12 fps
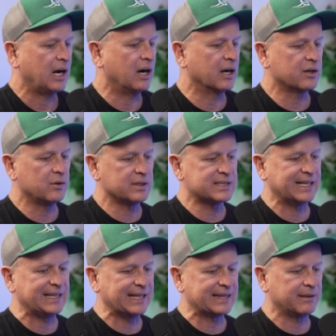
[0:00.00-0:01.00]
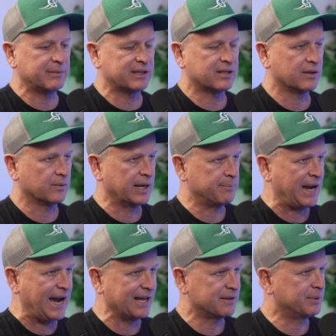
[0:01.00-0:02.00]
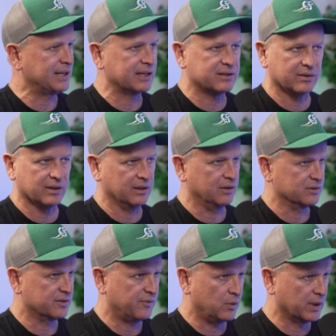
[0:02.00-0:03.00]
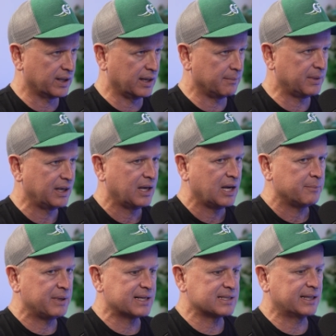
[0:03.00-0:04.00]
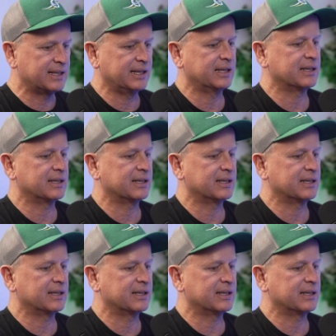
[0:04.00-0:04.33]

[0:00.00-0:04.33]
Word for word: our goal is to get them into the right path, but not do the loans for them because I think